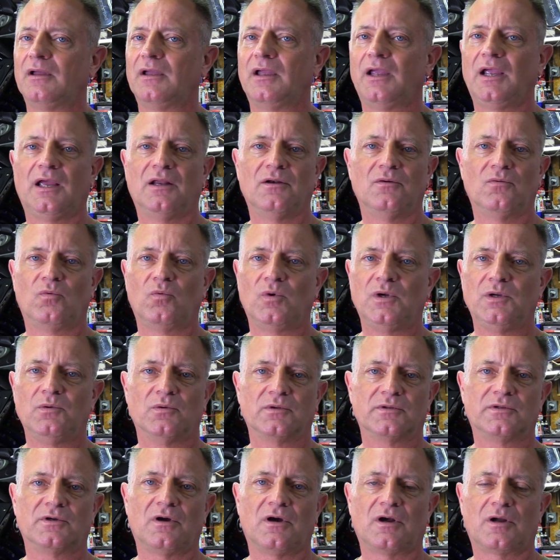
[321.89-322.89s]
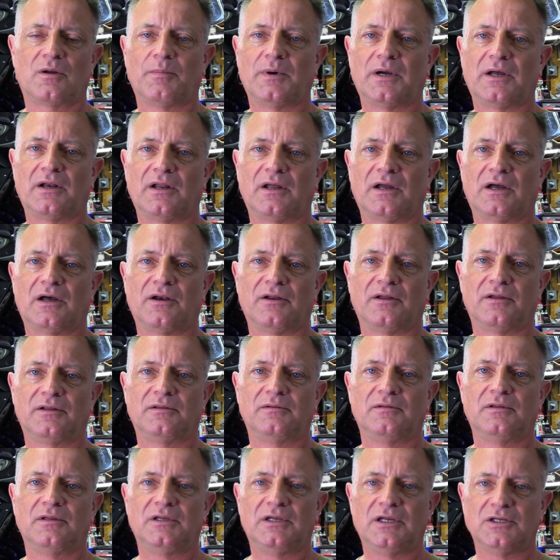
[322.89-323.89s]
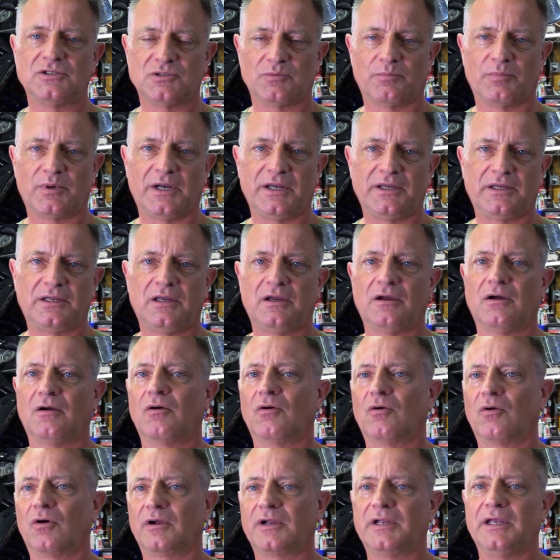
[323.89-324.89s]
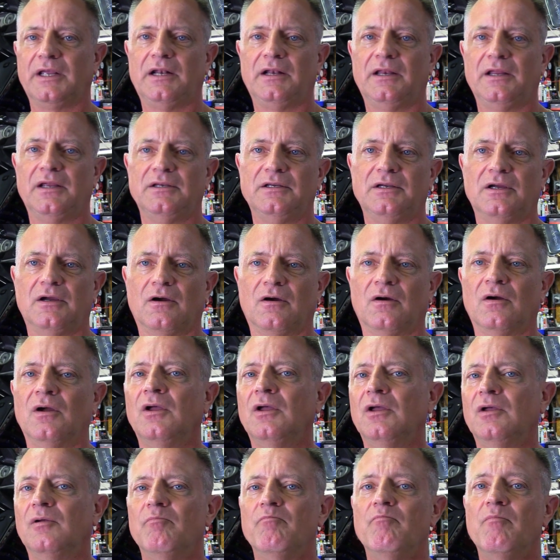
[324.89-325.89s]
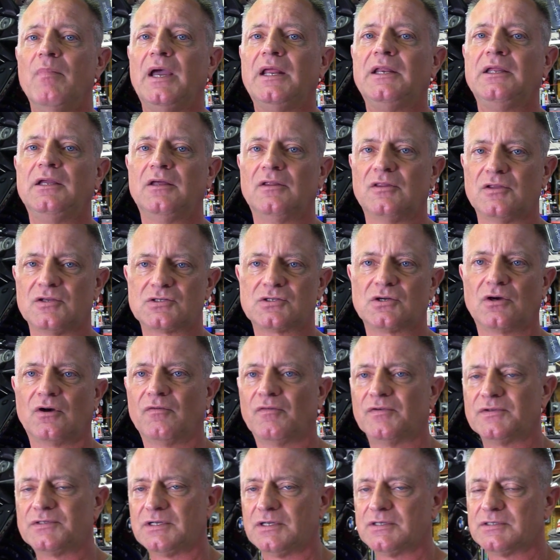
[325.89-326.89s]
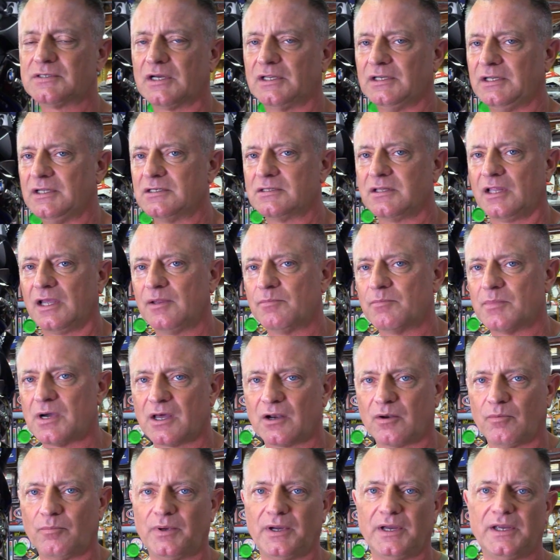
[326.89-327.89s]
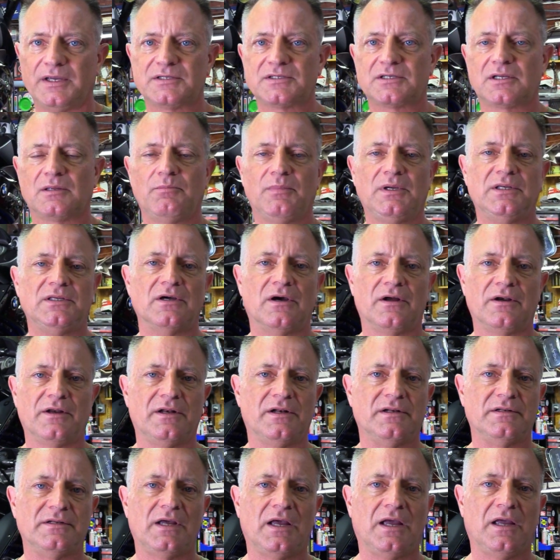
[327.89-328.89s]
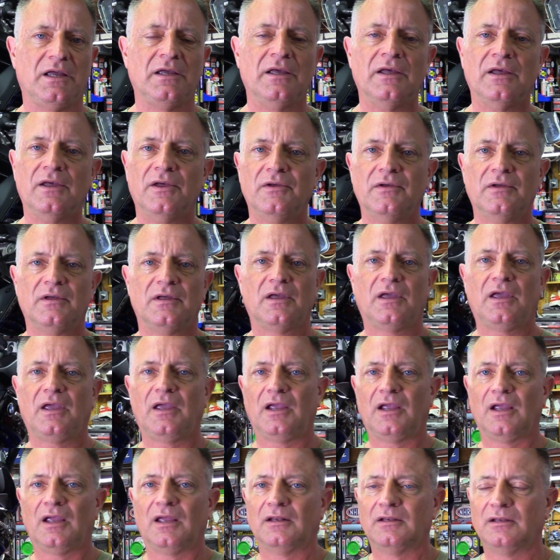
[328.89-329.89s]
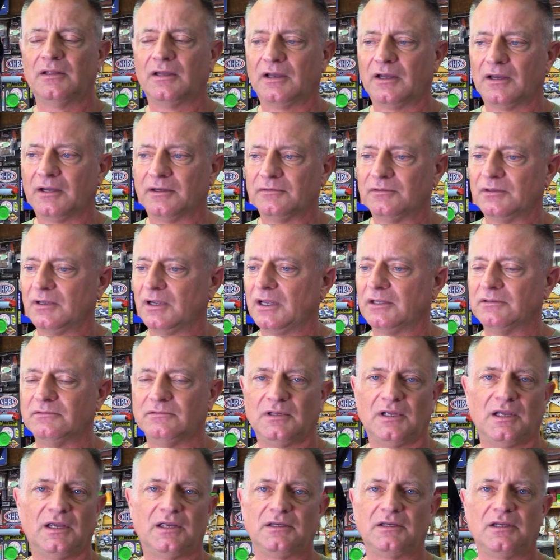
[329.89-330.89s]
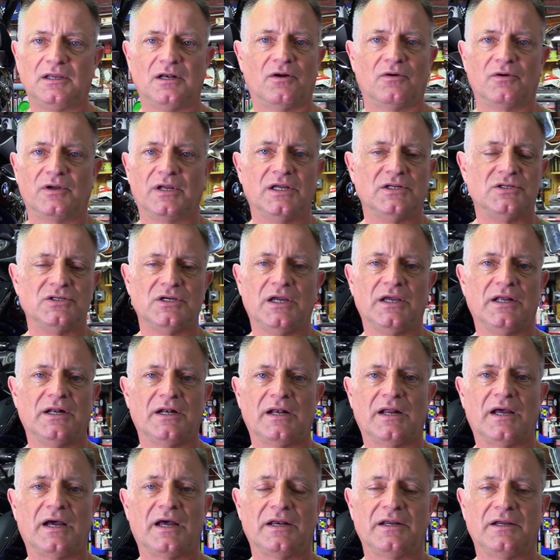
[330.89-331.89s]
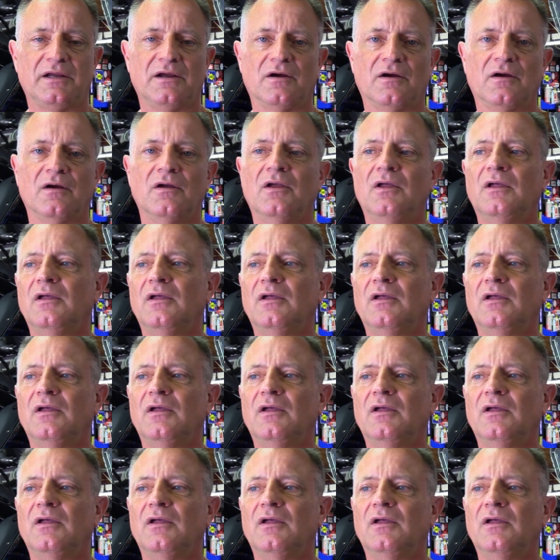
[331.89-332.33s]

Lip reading: and we will talk about how to get your bike here or get it in here. Many of the services on these late model bikes can be done in a day, and you know, get you in and out of here.